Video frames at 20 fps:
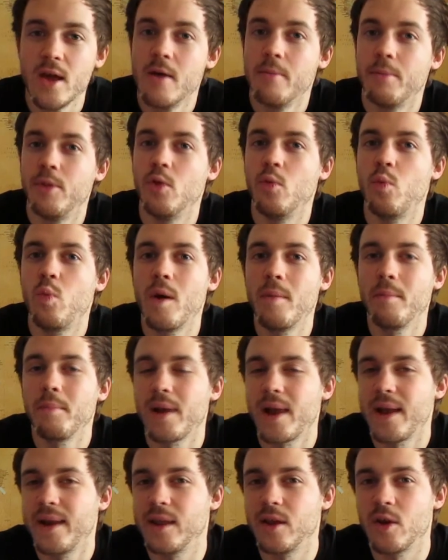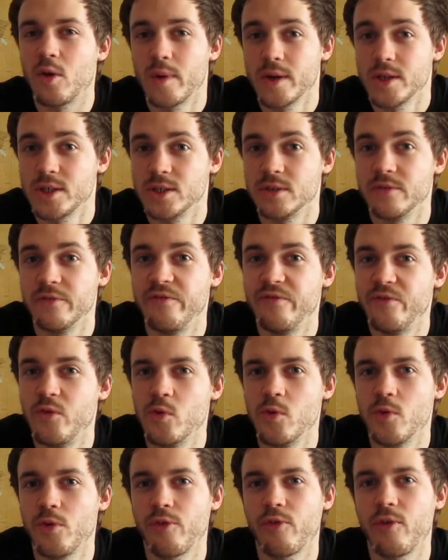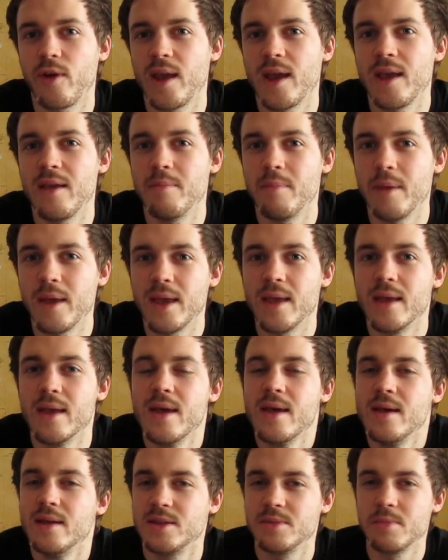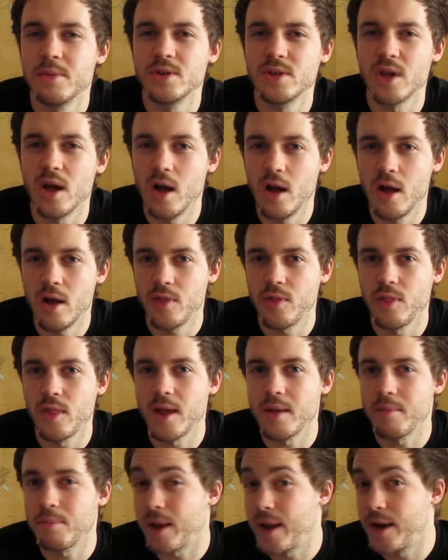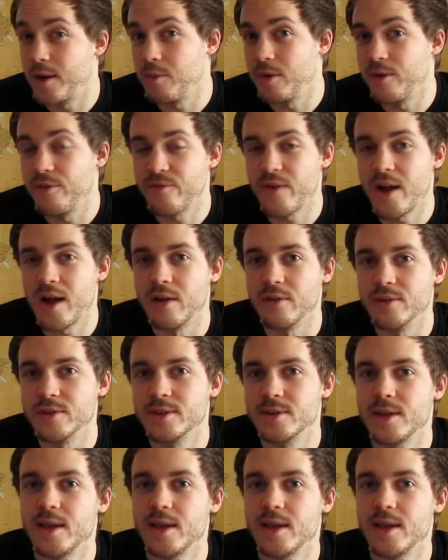But the one planet in question, 438b, is the most Earth-like planet we've found.